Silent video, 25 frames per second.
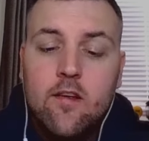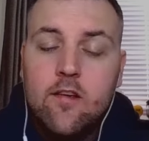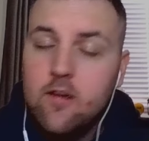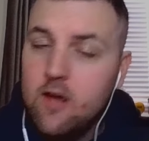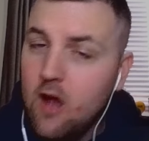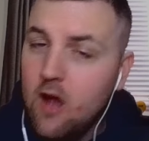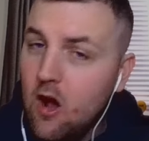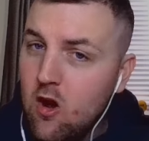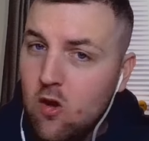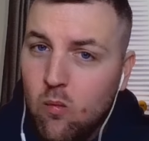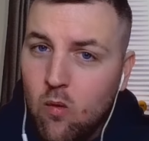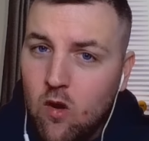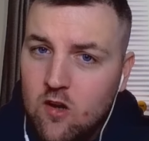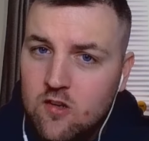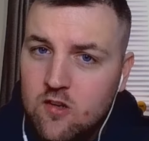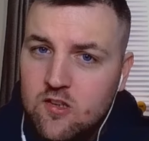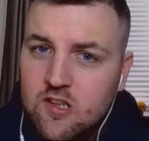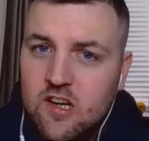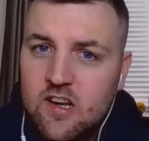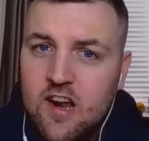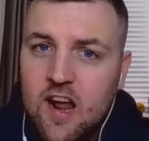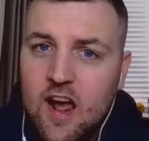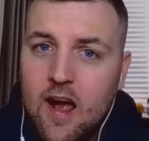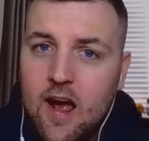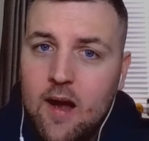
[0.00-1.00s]
go and watch
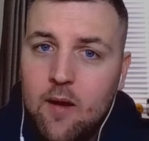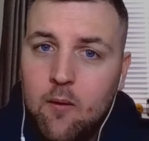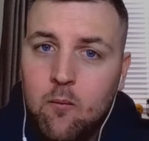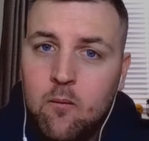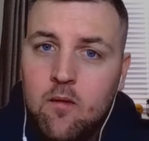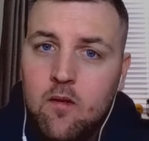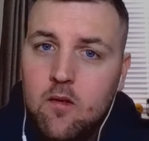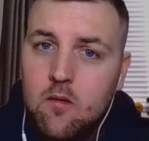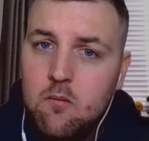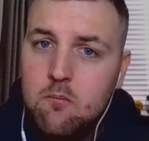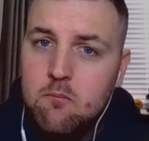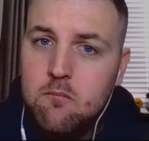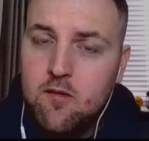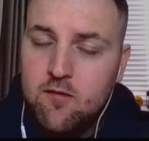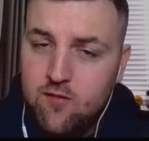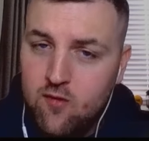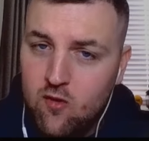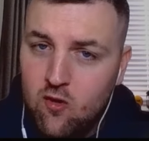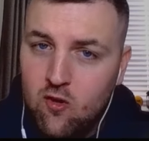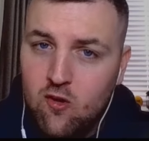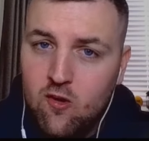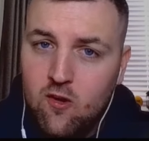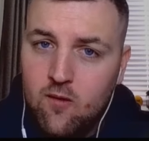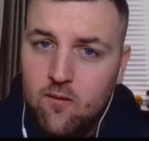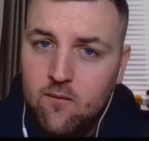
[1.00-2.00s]
it now
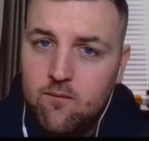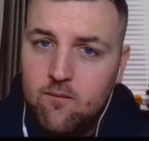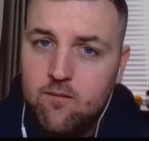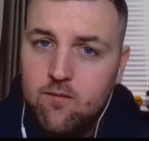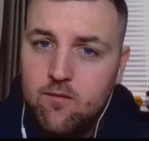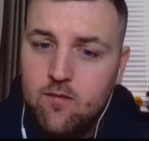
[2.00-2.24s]
before